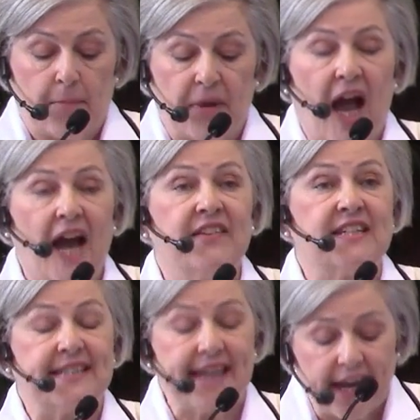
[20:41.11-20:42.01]
Behind the
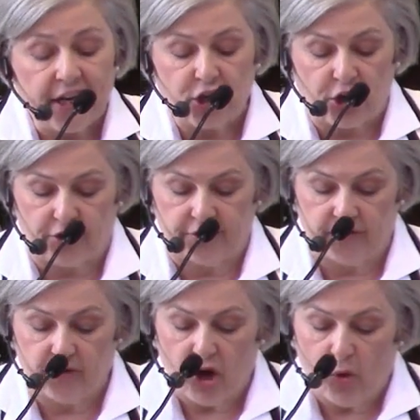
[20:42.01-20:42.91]
second
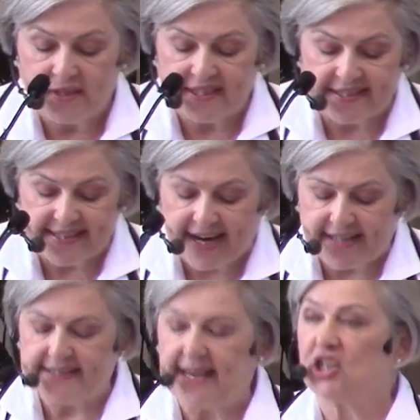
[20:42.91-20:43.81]
curtain was a
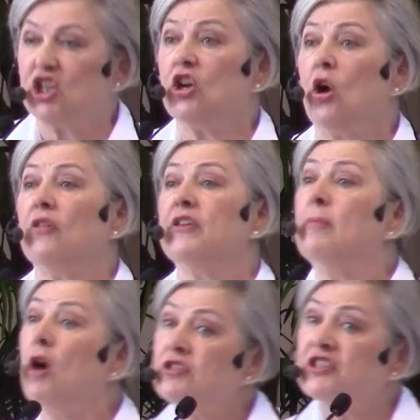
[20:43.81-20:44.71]
second section called the
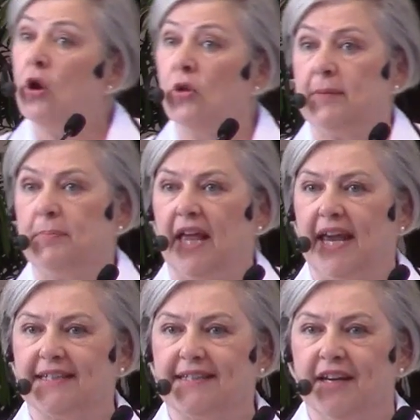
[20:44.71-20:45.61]
most holy
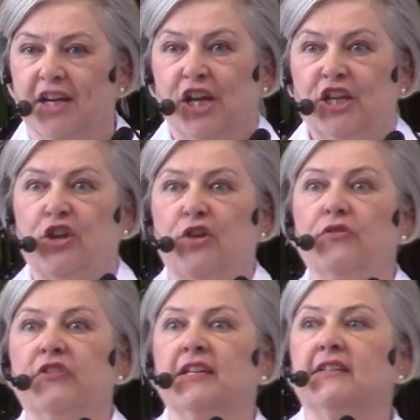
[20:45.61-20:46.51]
place. So
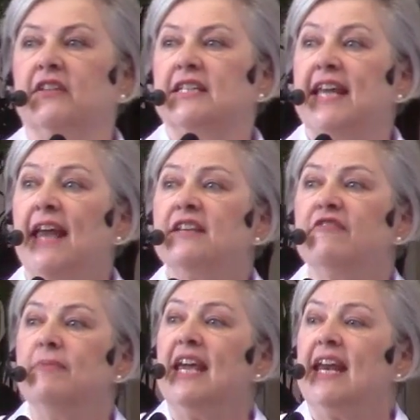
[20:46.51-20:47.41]
the tent
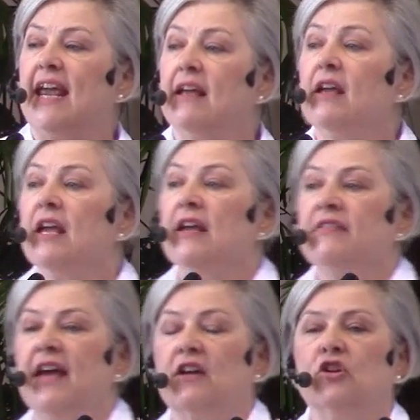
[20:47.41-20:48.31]
of meeting
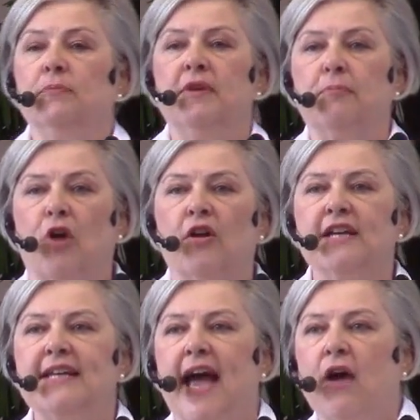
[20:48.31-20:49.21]
that could be
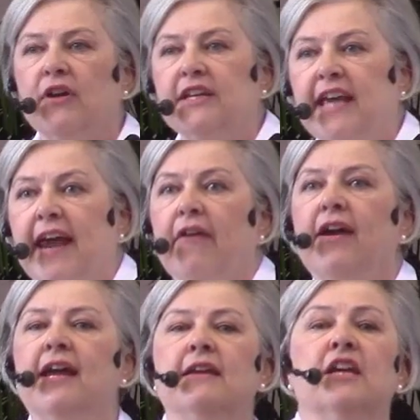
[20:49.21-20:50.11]
broken down and
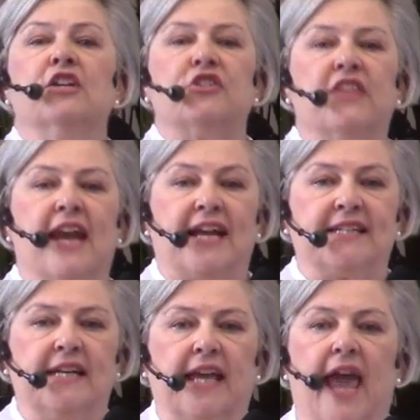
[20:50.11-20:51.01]
carried to the
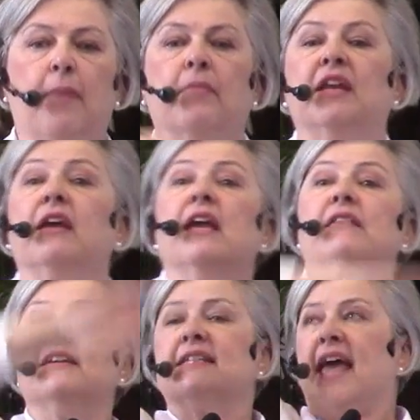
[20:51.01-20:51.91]
next encampment,
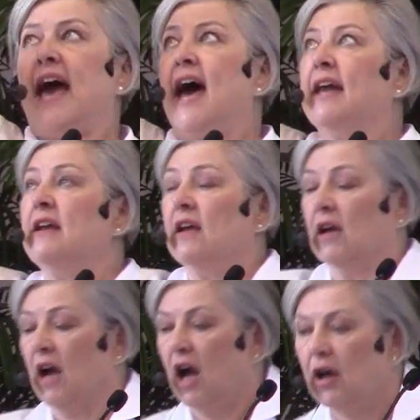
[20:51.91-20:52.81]
this had
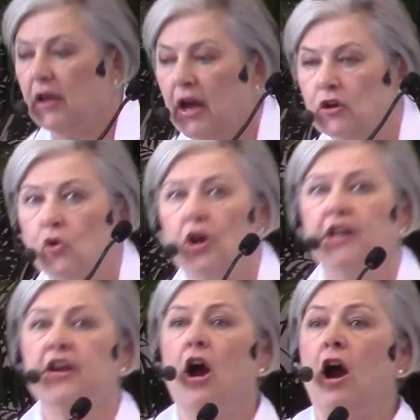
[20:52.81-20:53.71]
a
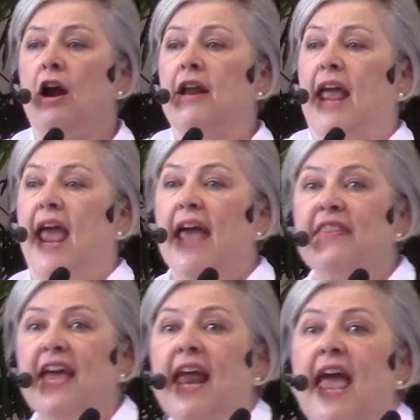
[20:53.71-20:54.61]
courtyard,
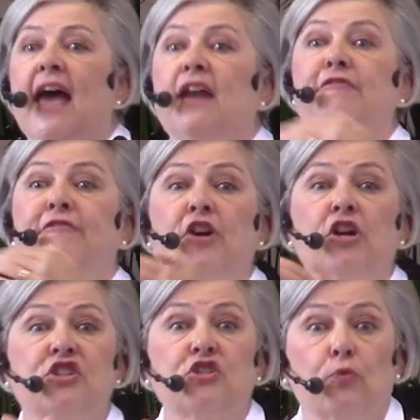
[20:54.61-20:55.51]
and then had a
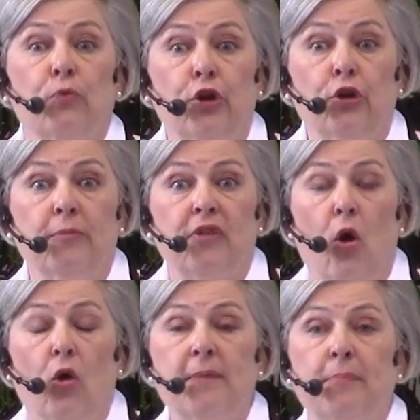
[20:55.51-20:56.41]
first room, the
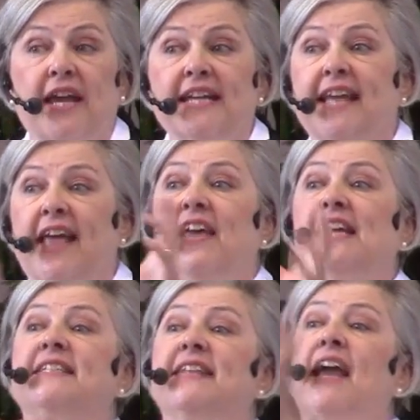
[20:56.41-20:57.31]
holy place, and then
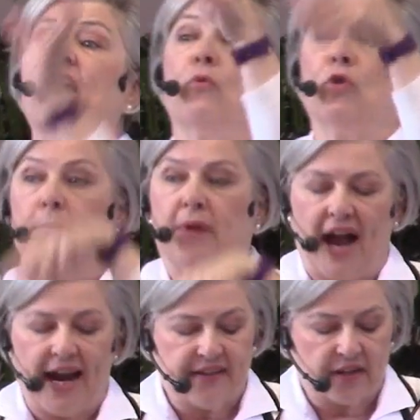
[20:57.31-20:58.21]
a second room
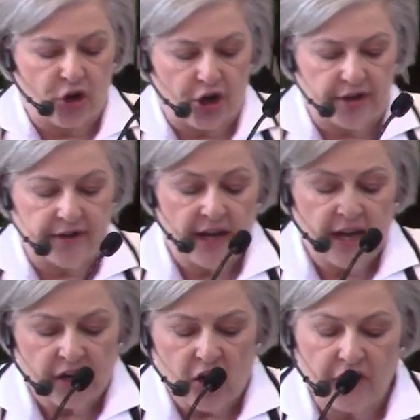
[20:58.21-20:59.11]
behind the curtain
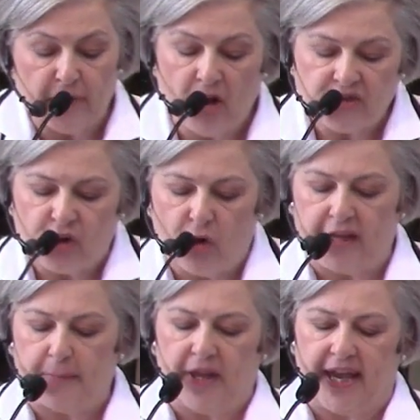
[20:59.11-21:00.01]
called the most
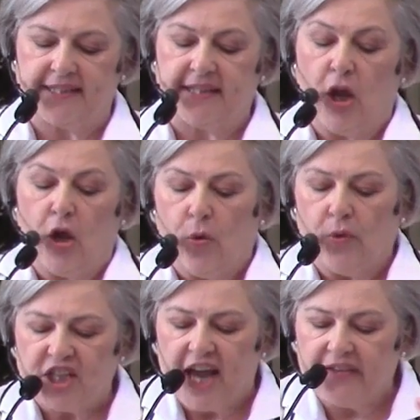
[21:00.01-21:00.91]
holy place,
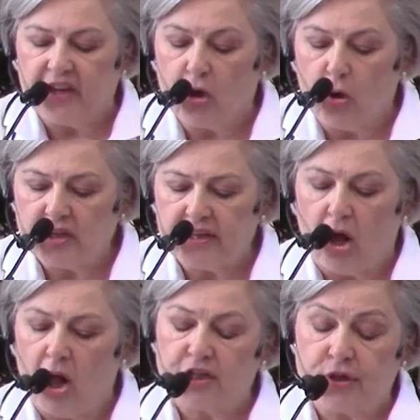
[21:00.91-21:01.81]
which had the golden
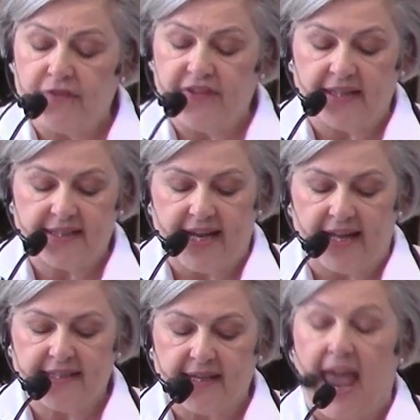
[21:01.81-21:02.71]
altar of
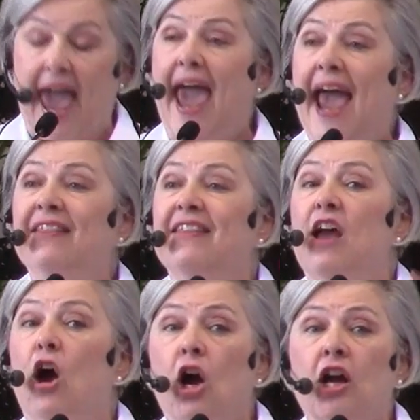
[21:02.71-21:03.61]
incense and
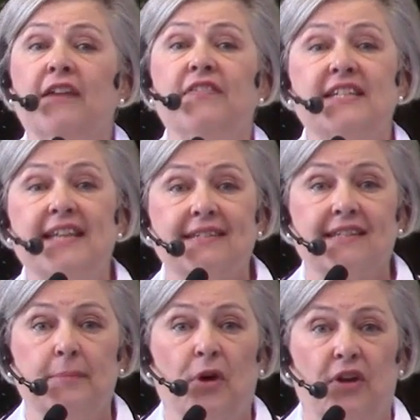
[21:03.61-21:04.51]
the ark of the
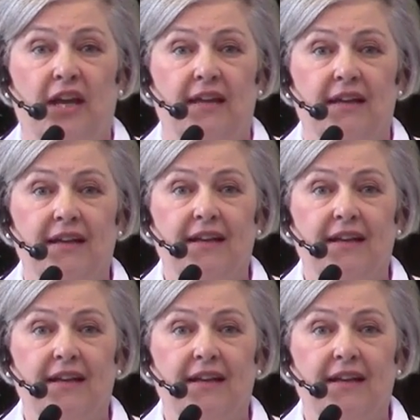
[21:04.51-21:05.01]
testimony,